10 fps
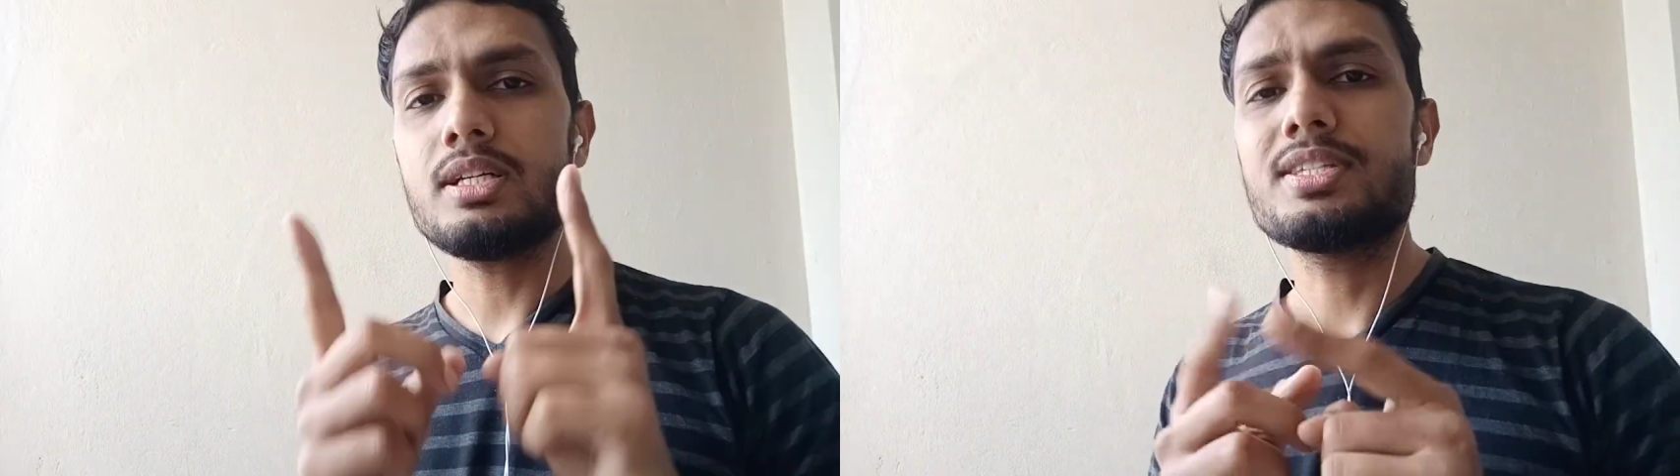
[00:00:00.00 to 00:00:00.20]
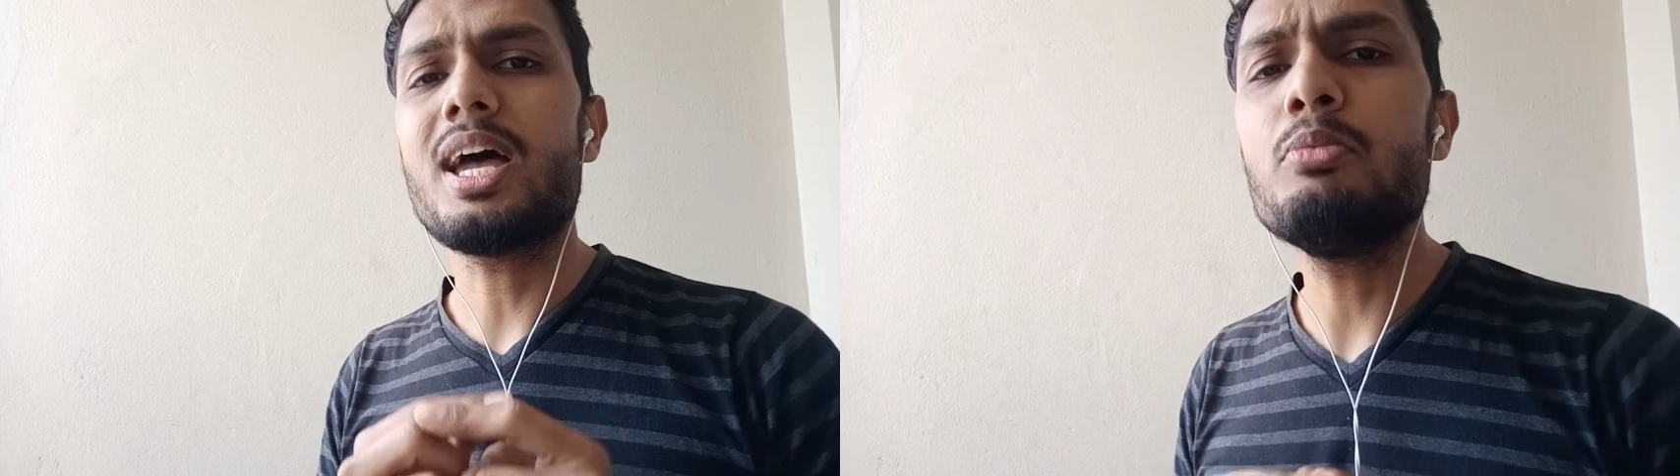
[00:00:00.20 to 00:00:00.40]

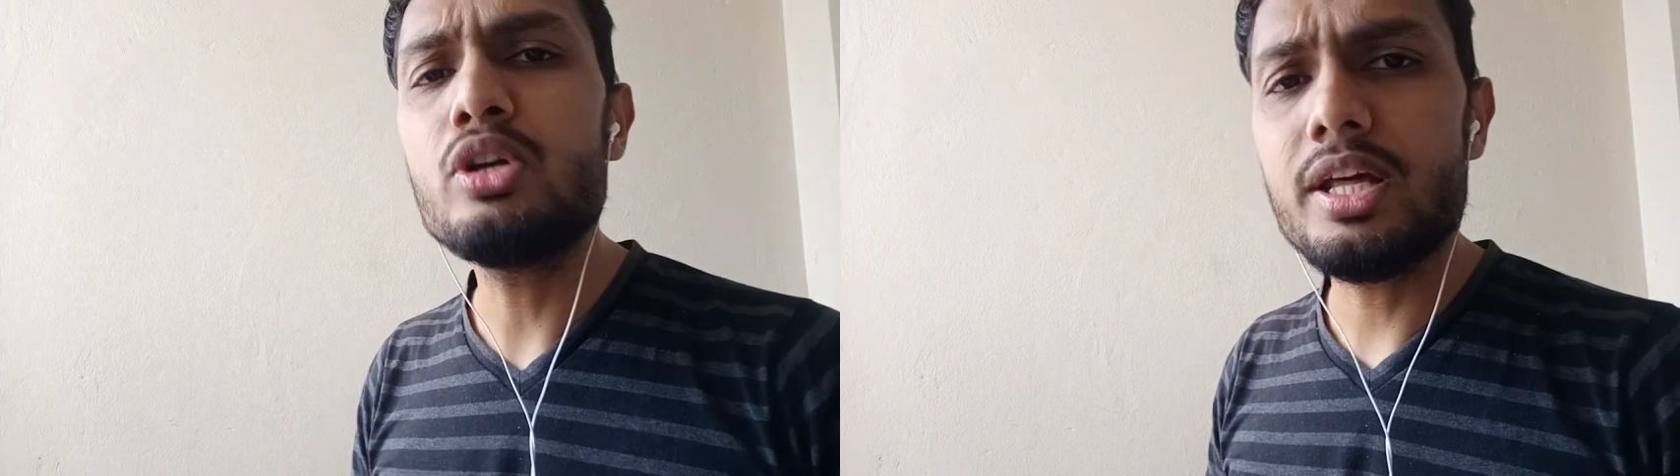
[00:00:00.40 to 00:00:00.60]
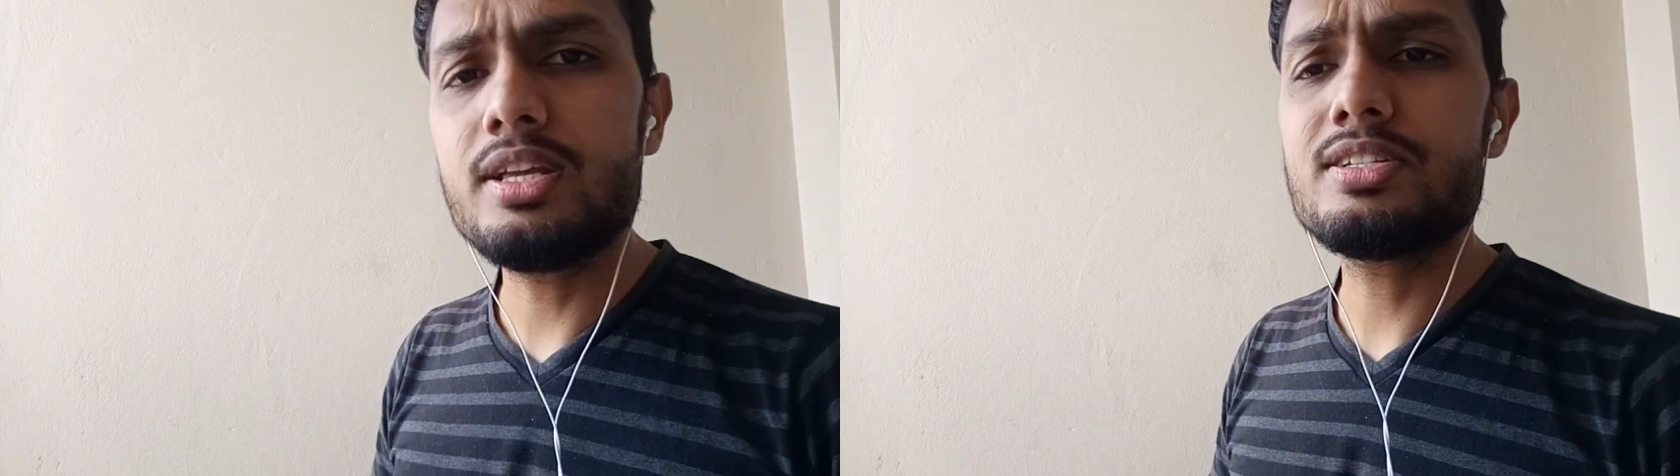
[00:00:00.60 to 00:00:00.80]

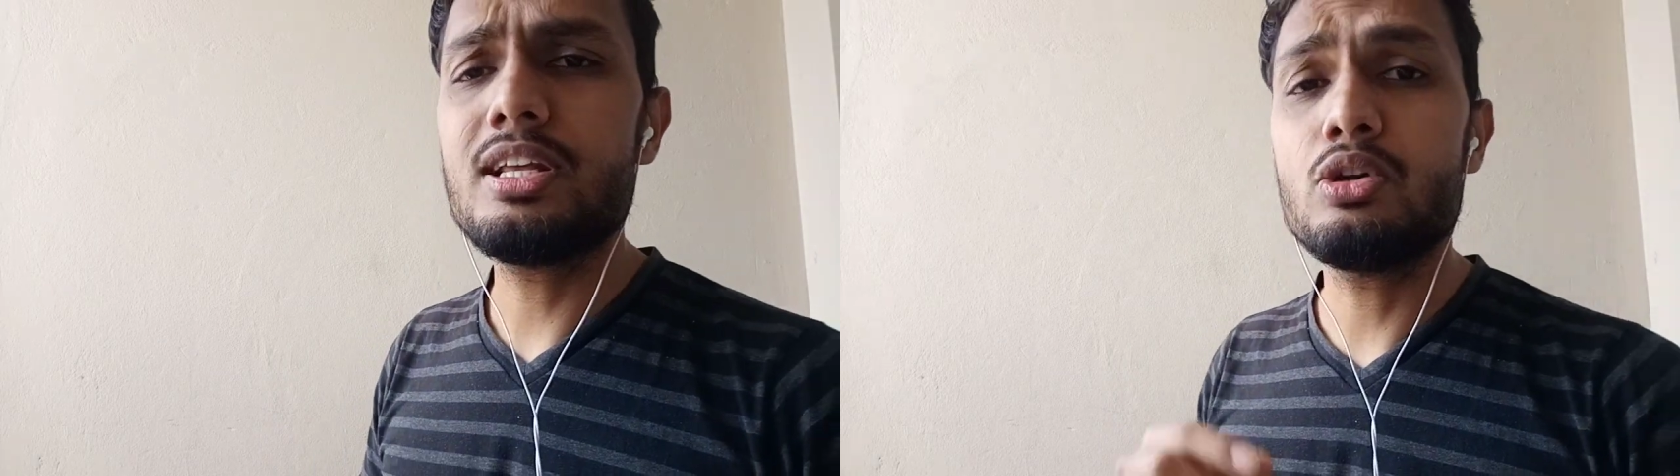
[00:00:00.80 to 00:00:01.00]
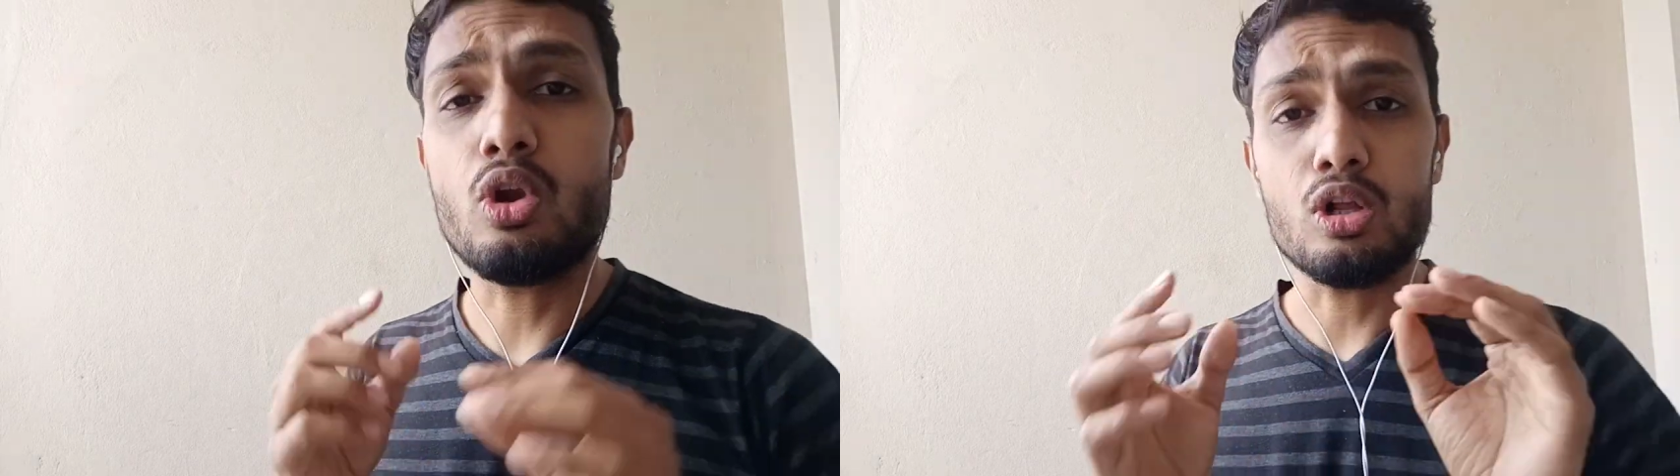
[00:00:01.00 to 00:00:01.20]

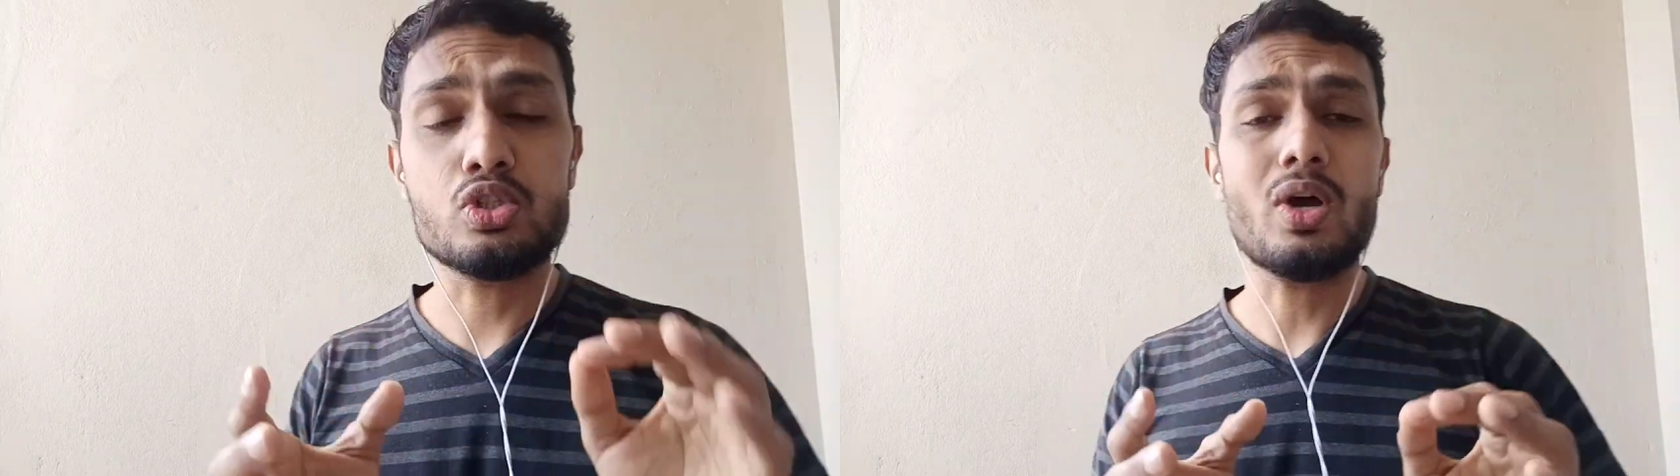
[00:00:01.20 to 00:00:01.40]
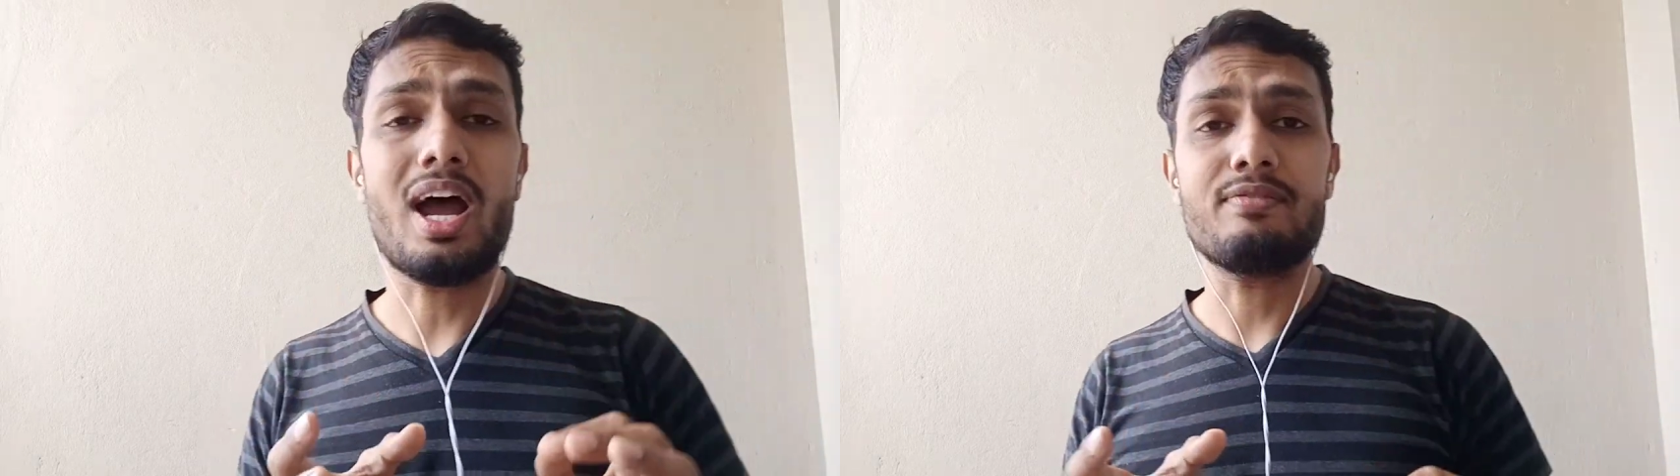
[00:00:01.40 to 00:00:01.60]
Simultaneously, you'll
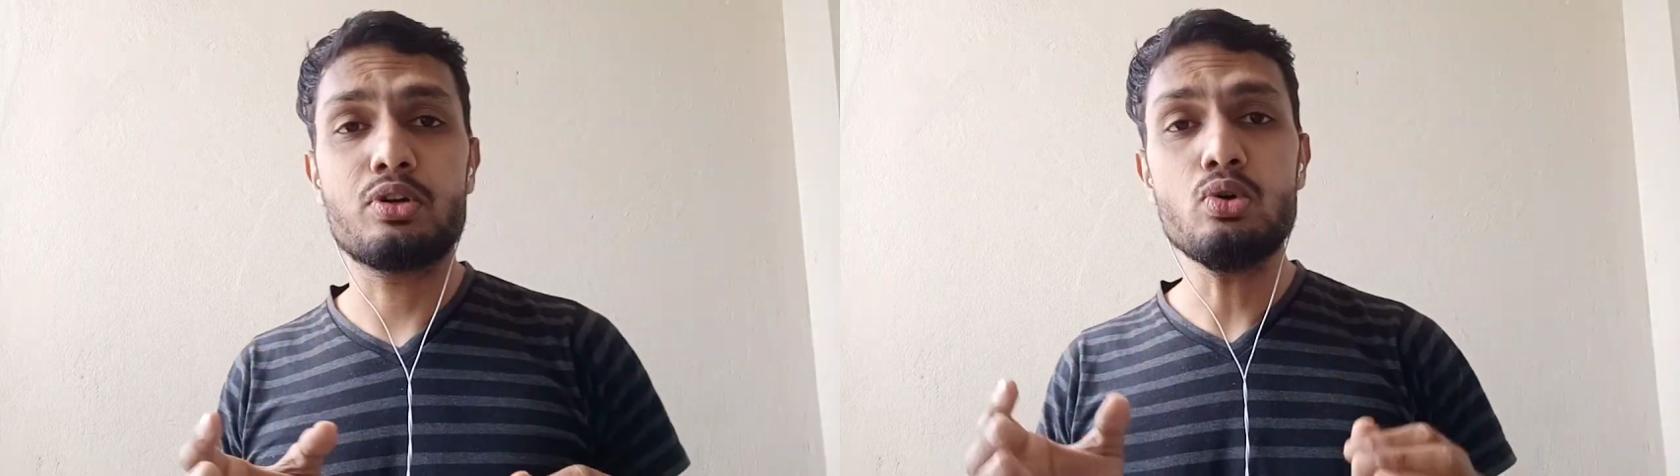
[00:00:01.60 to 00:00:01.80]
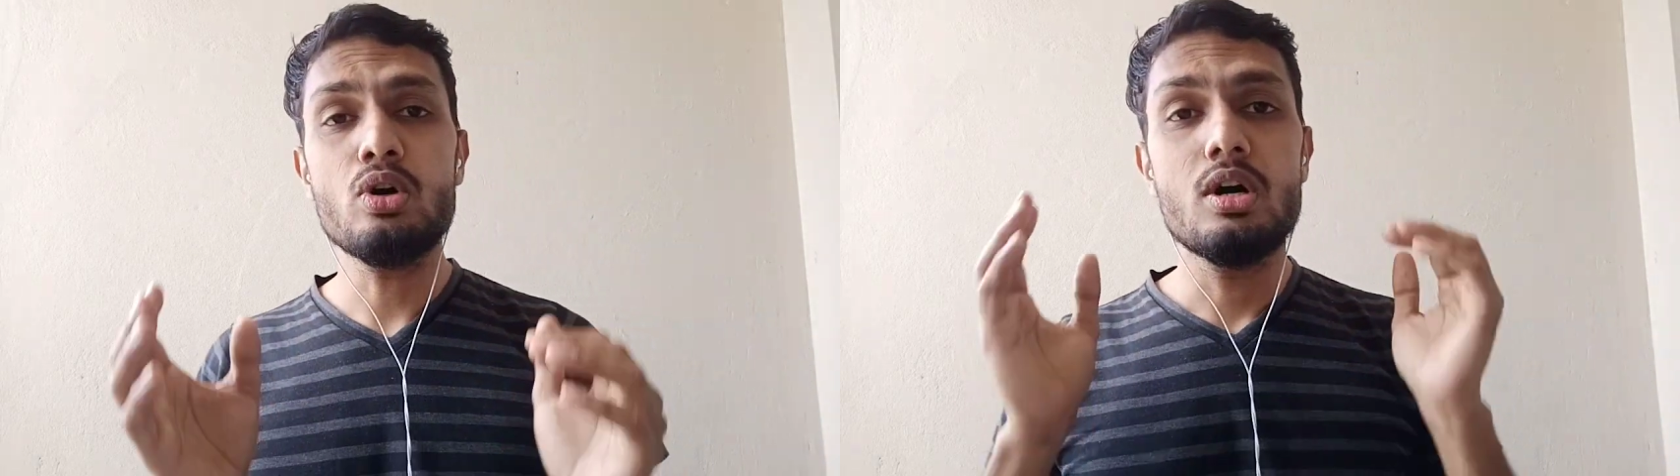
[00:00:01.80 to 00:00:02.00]
also have
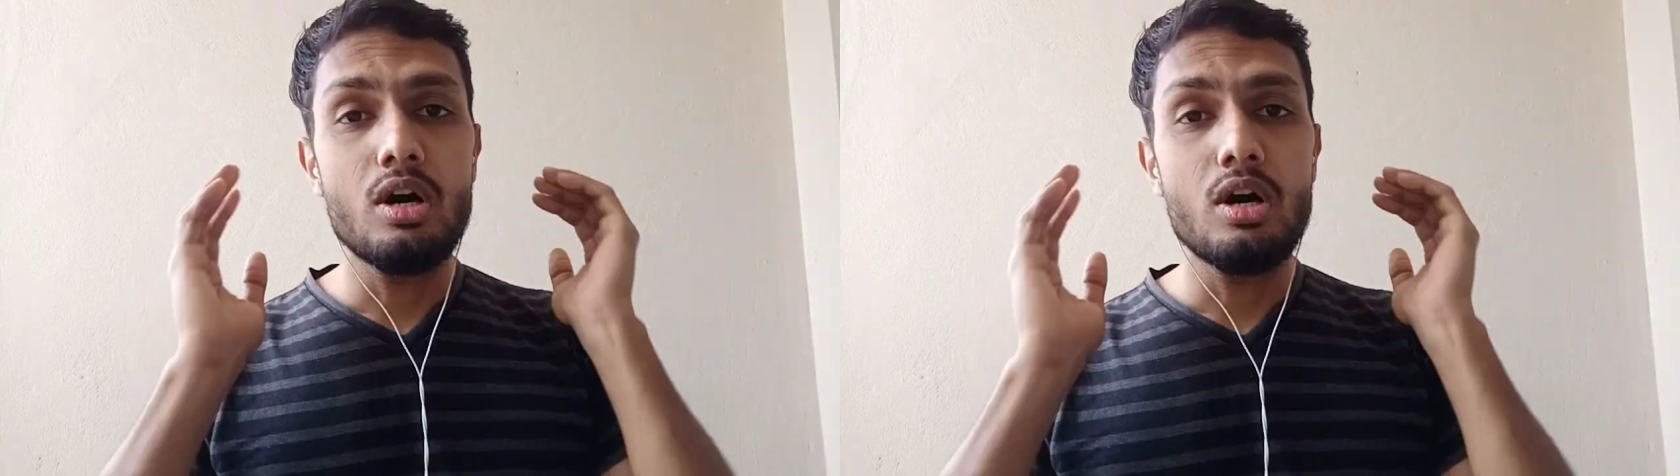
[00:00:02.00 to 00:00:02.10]
to